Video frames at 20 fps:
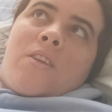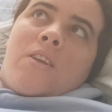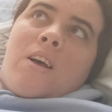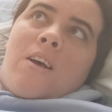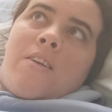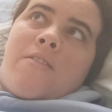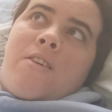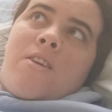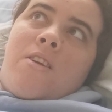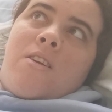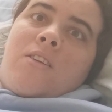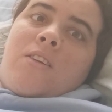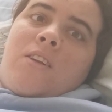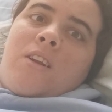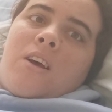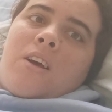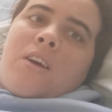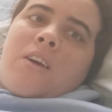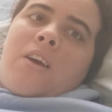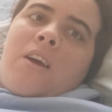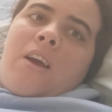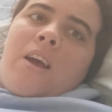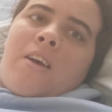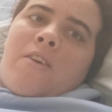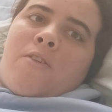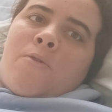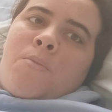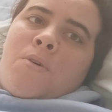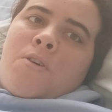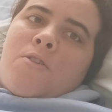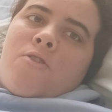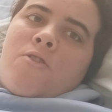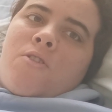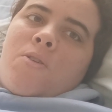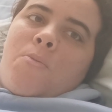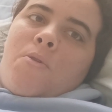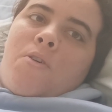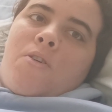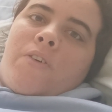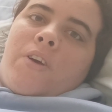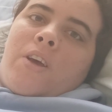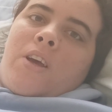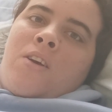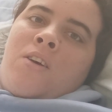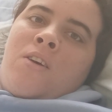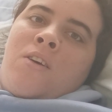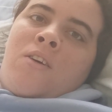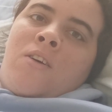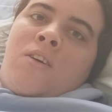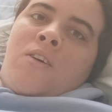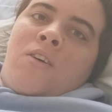that I didn't like as much as the movie.